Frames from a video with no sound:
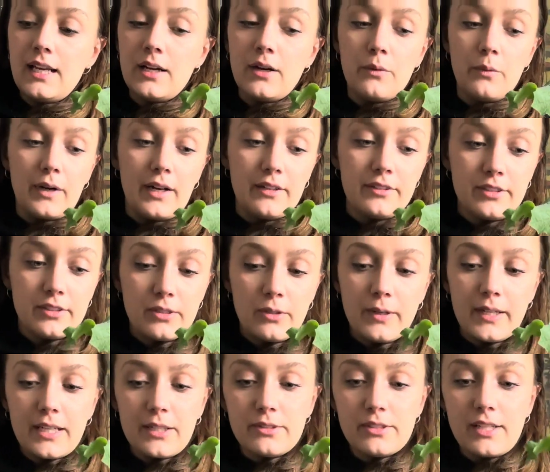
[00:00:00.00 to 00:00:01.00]
What else is
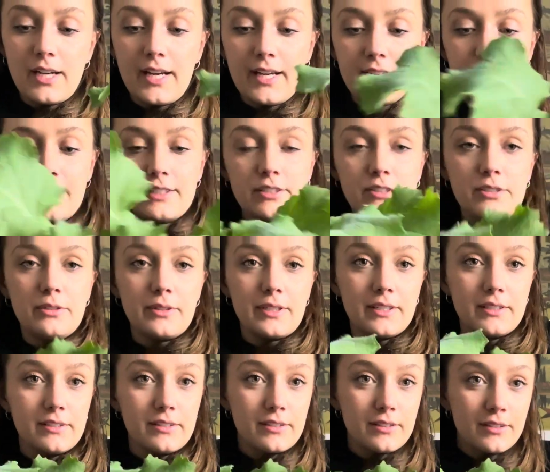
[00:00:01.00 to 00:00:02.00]
going outside as soon
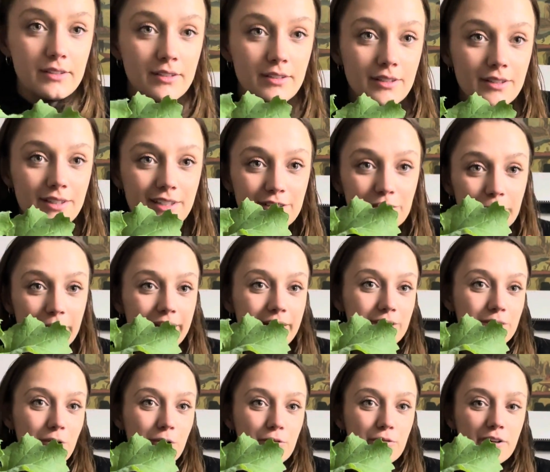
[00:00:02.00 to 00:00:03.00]
as this week is
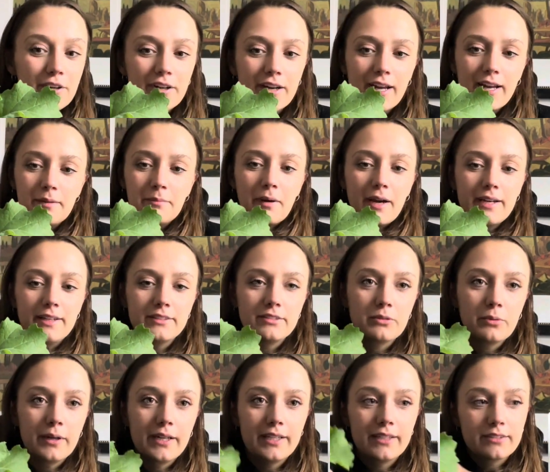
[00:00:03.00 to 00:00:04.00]
over and
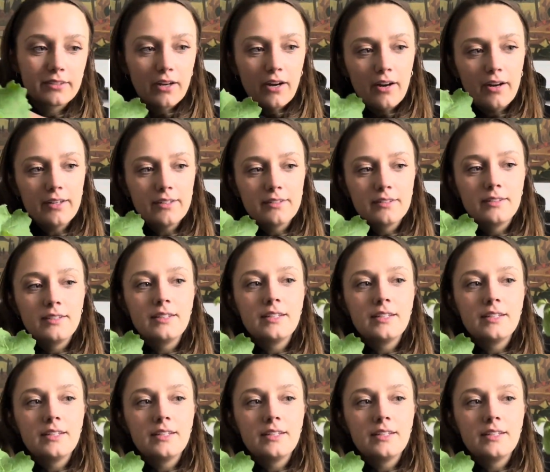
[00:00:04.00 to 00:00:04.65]
-20 is gone?